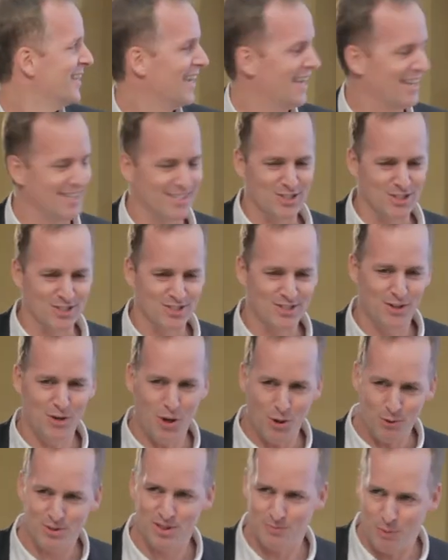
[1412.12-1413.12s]
and she said,
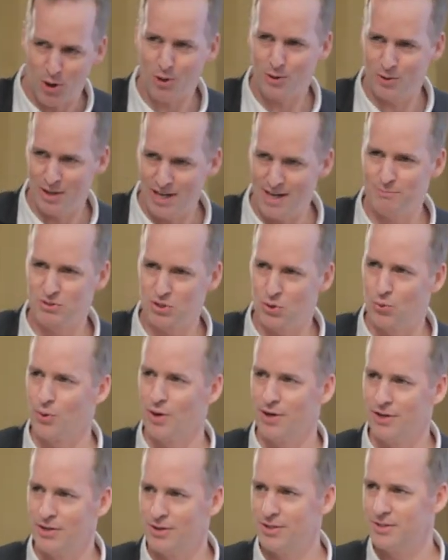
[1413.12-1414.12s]
no, a small claims
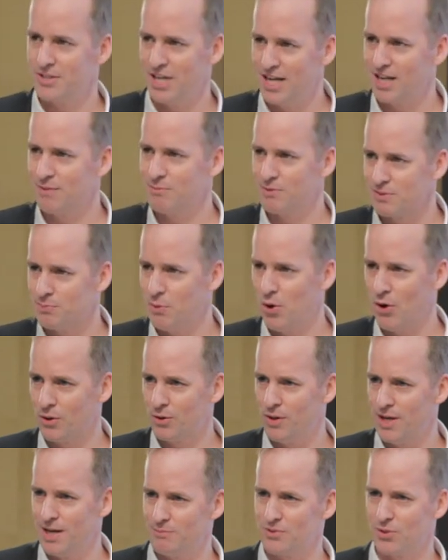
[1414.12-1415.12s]
court. You could take him to small
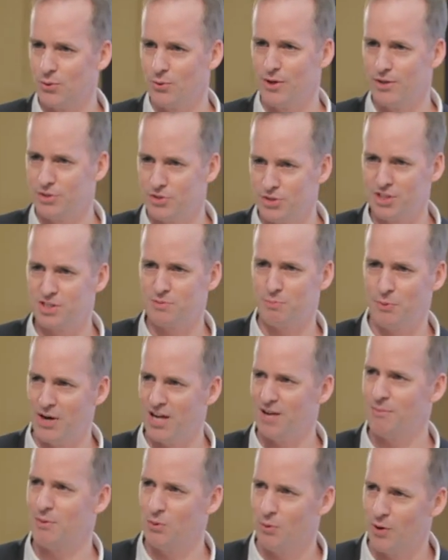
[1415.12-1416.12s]
claims court. She
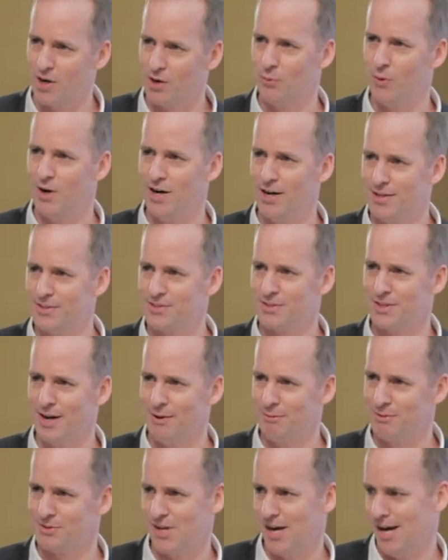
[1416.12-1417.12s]
explained to me what it was, and
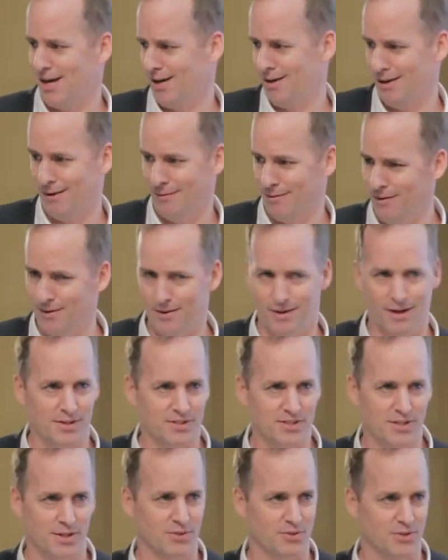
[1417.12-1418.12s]
I was like, oh, that
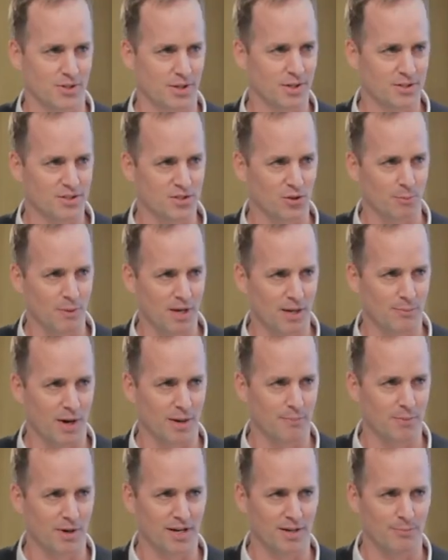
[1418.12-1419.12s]
sounds good. So me and
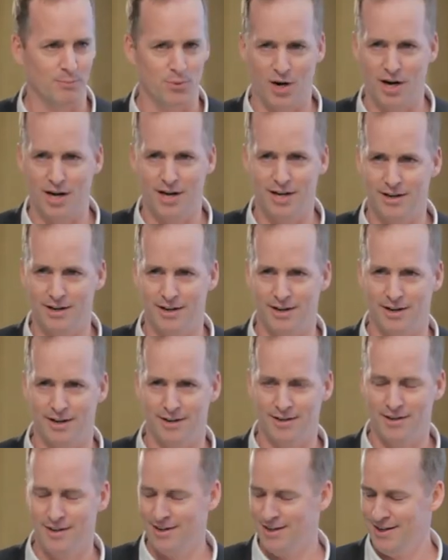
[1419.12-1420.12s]
my buddy Brian
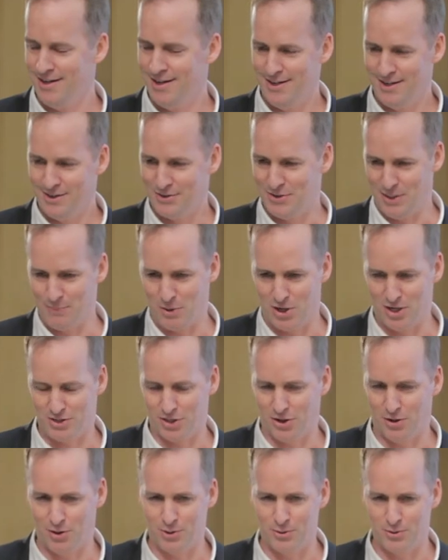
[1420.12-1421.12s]
uh,
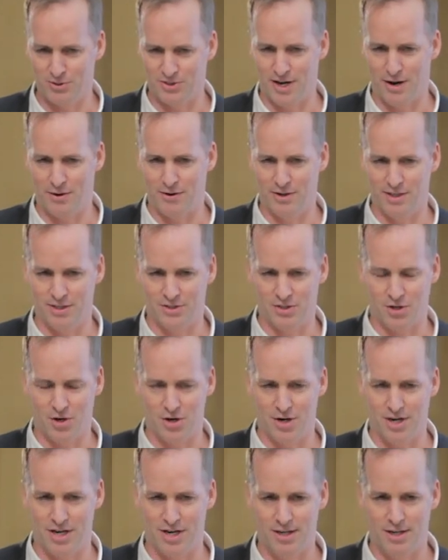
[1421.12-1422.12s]
DeMarteau, who's now an
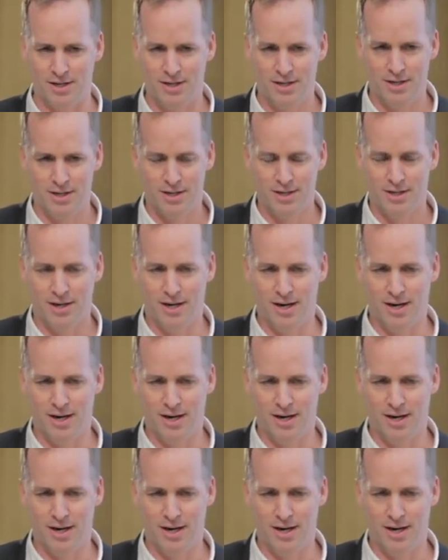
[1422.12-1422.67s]
attorney, um,